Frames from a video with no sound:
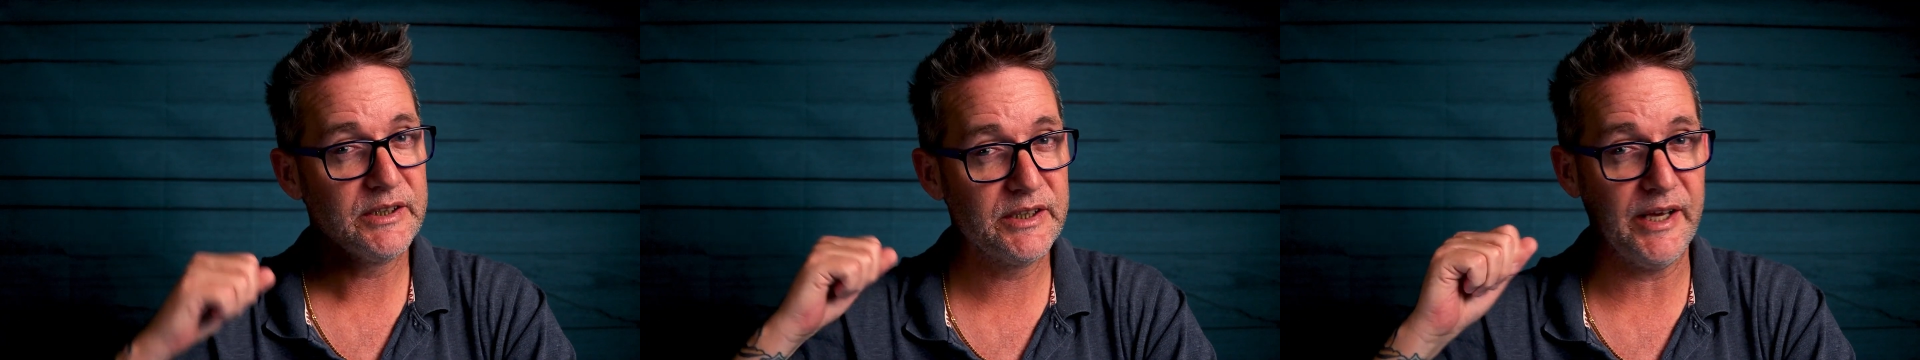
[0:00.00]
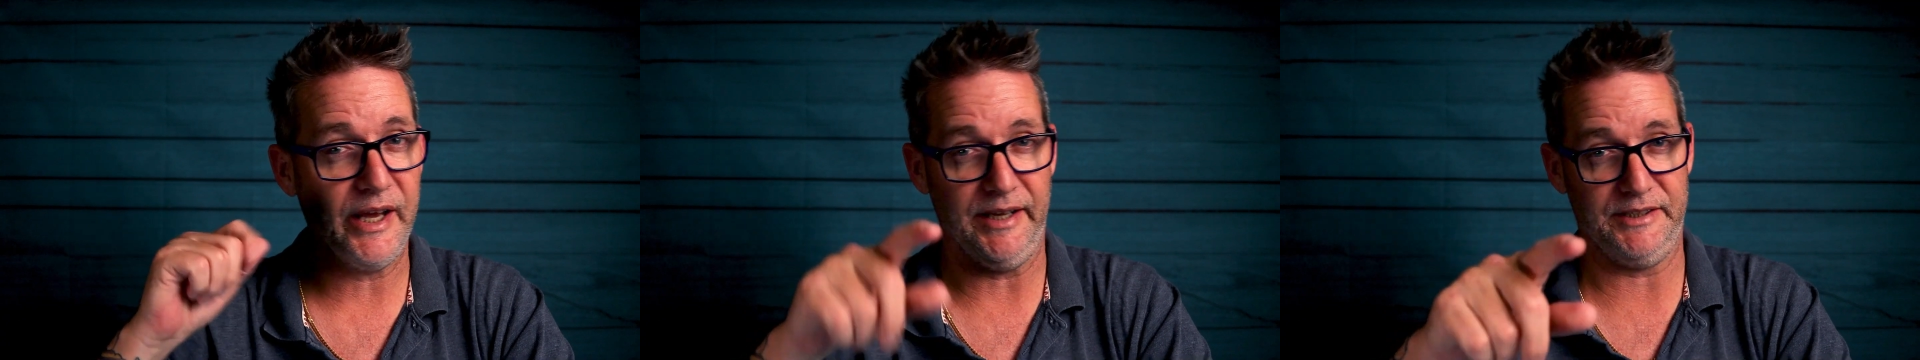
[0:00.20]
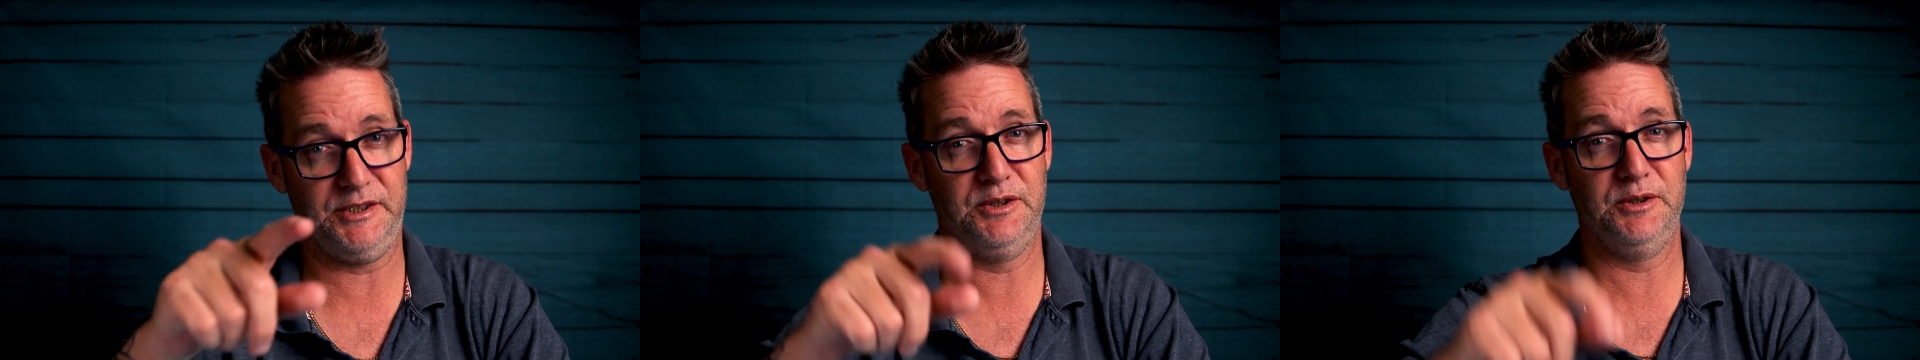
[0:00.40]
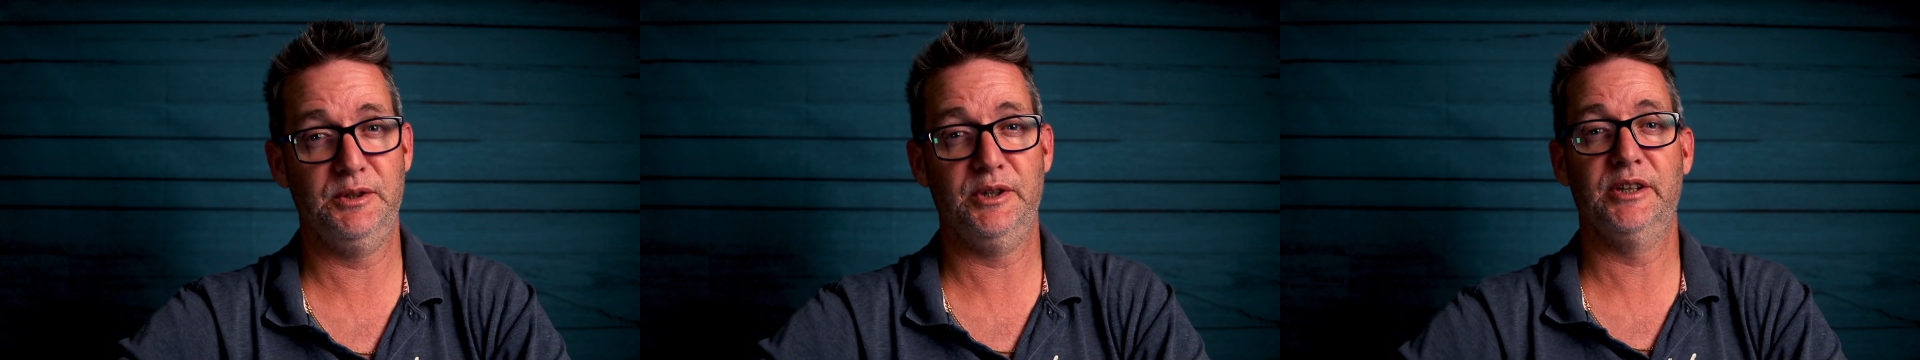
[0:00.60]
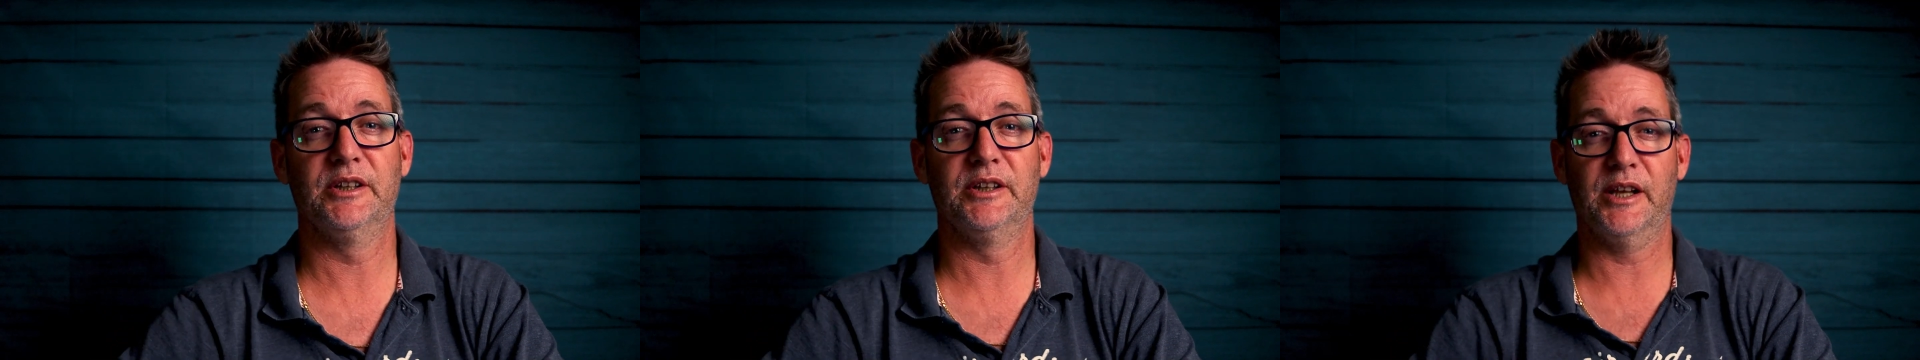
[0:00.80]
Catch you
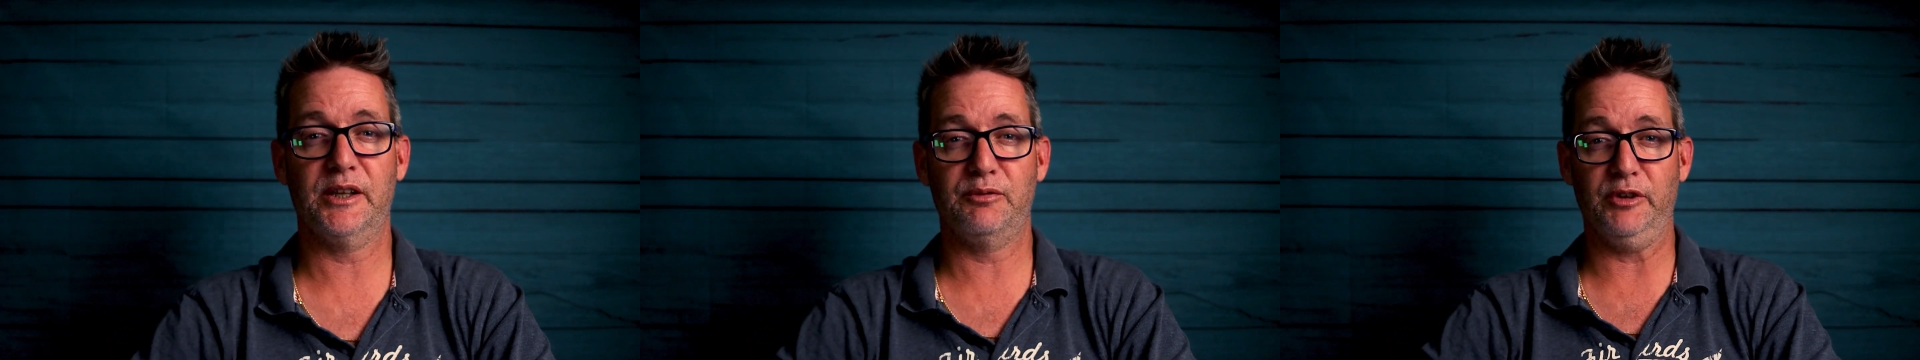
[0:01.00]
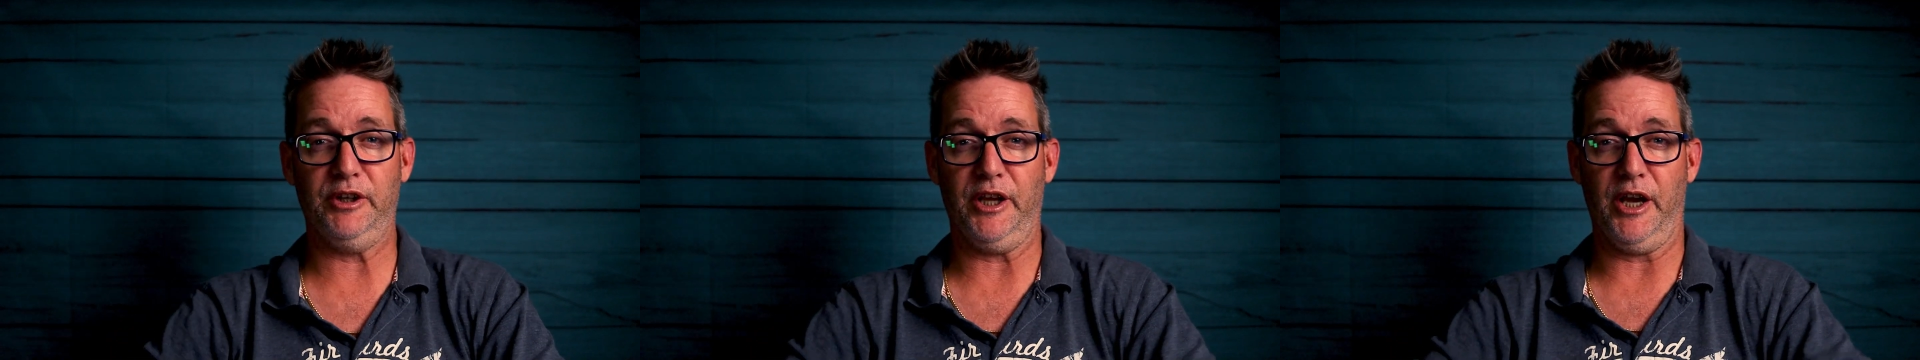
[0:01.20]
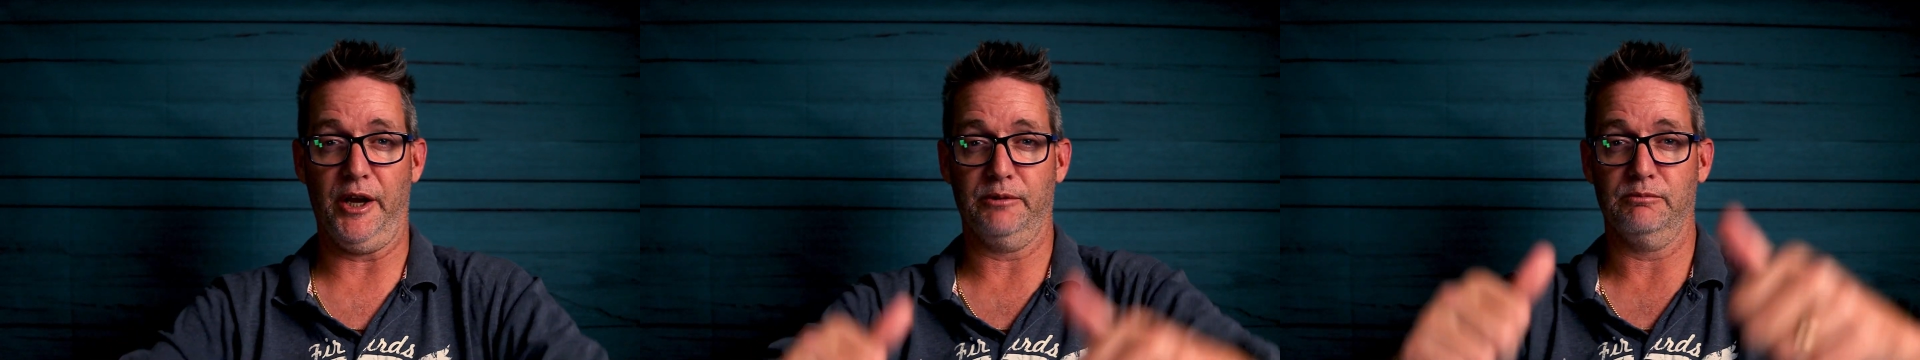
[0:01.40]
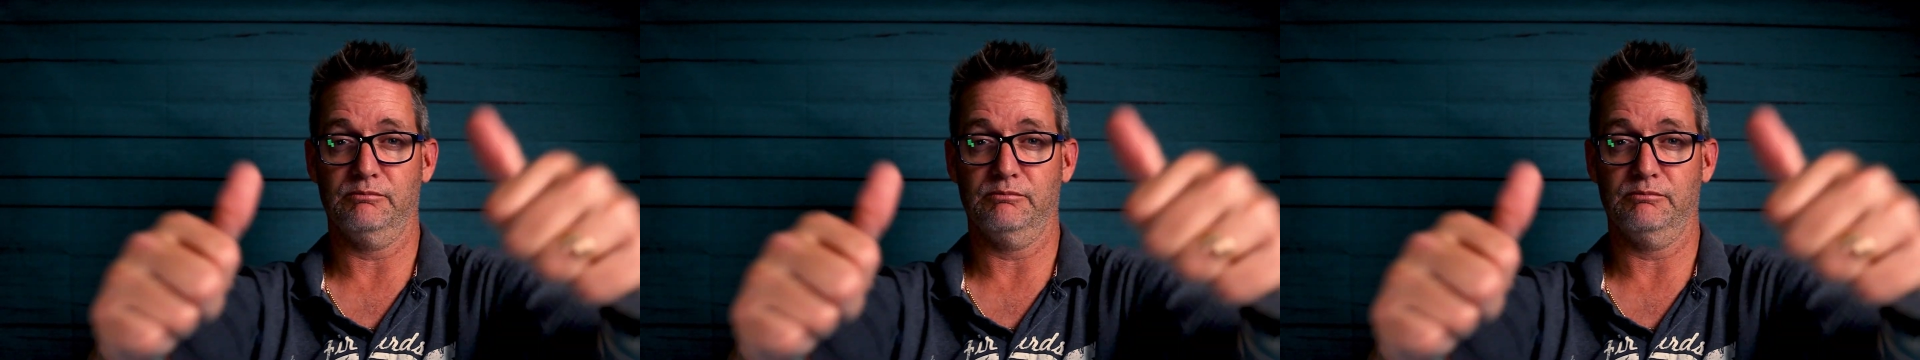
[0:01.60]
in the next video.